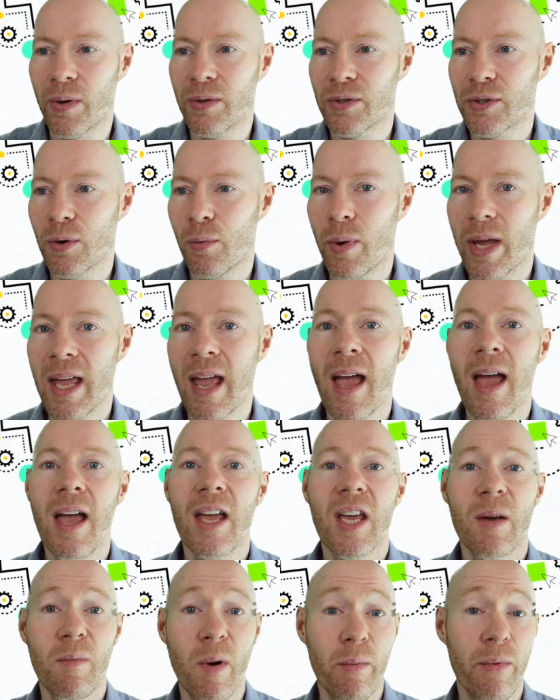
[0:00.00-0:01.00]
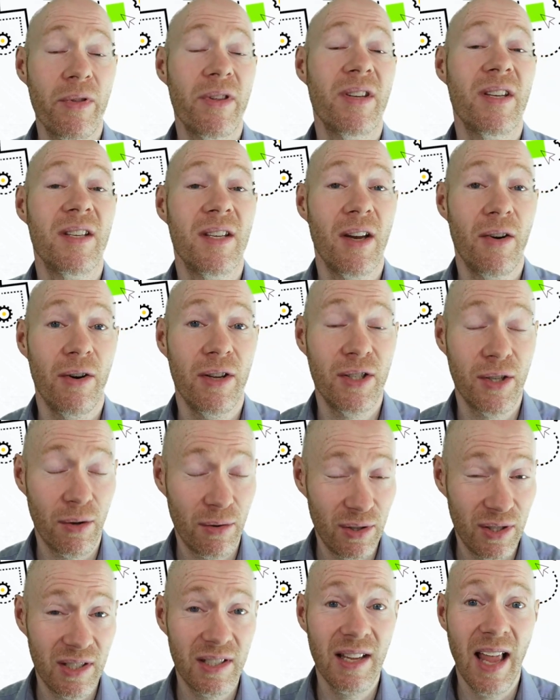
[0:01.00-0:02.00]
So we come up with a series of
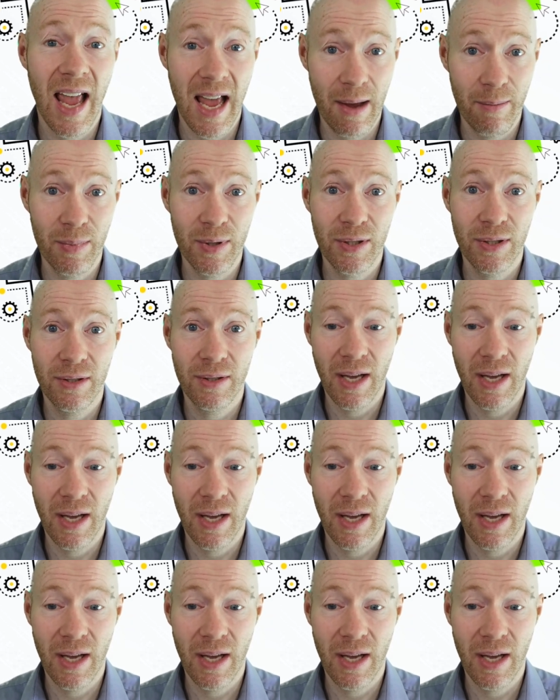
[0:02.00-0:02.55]
steps